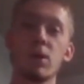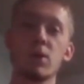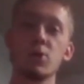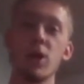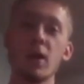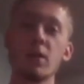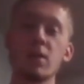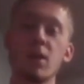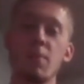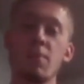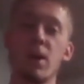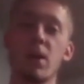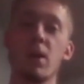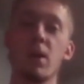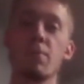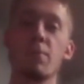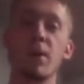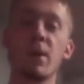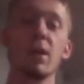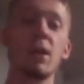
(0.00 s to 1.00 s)
checked up on
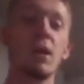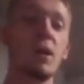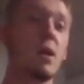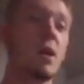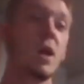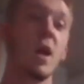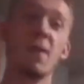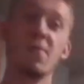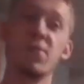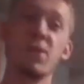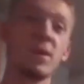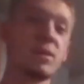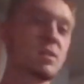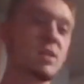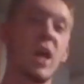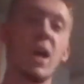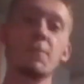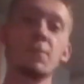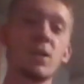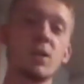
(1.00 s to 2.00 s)
them, but if this
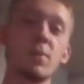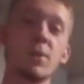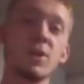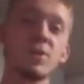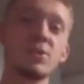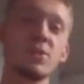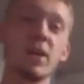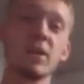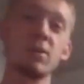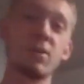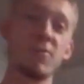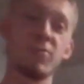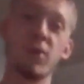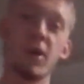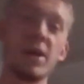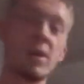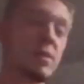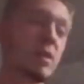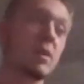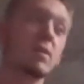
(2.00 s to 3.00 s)
game's going to be a signal for
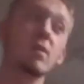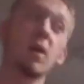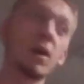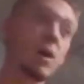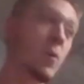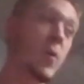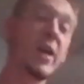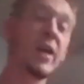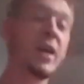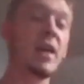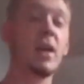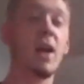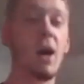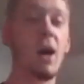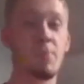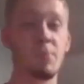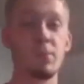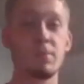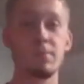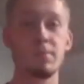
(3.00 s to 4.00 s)
anything, they're waking
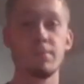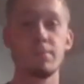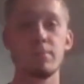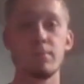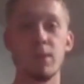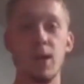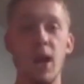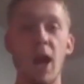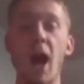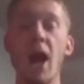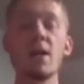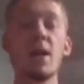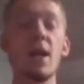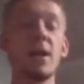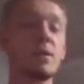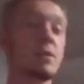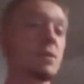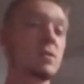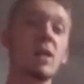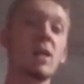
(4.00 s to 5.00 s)
up. And
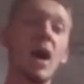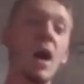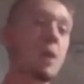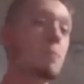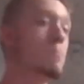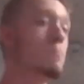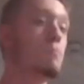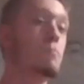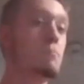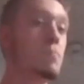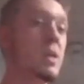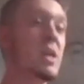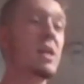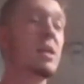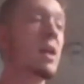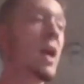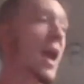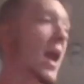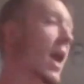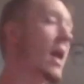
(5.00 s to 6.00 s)
it does not
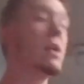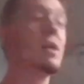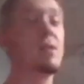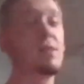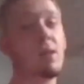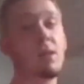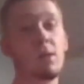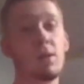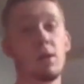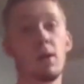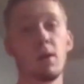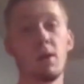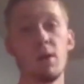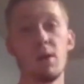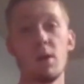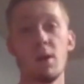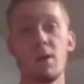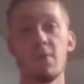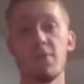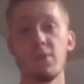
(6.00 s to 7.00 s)
mean anything good
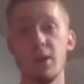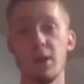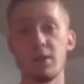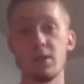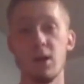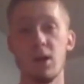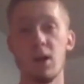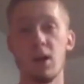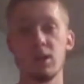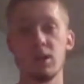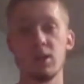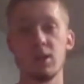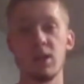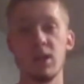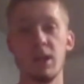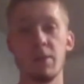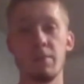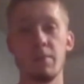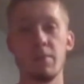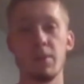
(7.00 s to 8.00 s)
for this Hawks
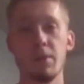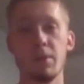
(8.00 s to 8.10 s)
team.